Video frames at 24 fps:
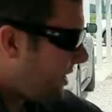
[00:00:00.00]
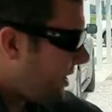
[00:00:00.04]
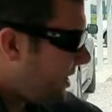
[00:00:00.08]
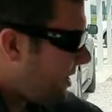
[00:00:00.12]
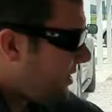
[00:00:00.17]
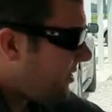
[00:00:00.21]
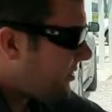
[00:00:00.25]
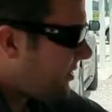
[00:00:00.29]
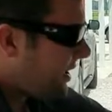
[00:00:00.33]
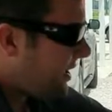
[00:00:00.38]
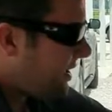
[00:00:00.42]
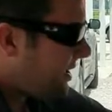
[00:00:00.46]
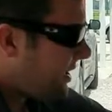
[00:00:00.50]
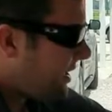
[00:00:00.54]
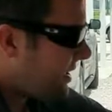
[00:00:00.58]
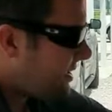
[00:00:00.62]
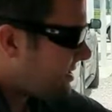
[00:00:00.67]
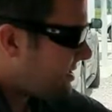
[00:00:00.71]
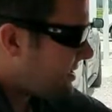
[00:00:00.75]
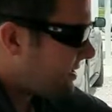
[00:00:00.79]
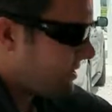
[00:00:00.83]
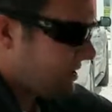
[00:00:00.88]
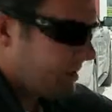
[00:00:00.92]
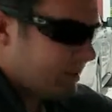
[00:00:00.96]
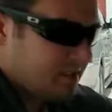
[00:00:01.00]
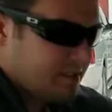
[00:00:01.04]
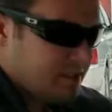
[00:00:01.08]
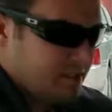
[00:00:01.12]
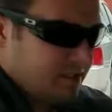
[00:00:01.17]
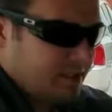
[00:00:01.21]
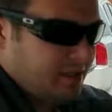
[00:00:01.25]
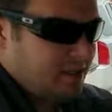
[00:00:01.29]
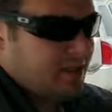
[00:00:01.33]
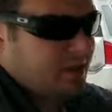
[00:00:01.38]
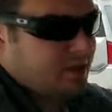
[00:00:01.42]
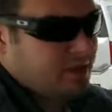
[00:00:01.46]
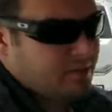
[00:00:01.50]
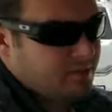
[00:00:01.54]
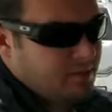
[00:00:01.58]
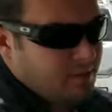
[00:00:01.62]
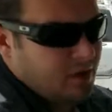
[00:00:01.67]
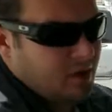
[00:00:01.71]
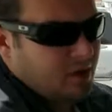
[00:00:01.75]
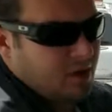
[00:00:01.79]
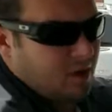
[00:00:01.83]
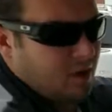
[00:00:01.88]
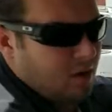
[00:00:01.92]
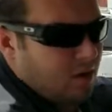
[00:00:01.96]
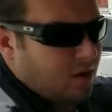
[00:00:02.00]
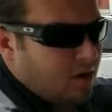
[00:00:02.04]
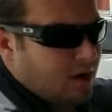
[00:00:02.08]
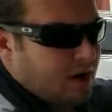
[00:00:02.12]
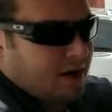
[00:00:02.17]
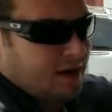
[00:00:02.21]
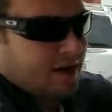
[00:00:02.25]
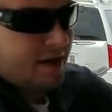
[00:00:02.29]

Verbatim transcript: here right next to the ECM or right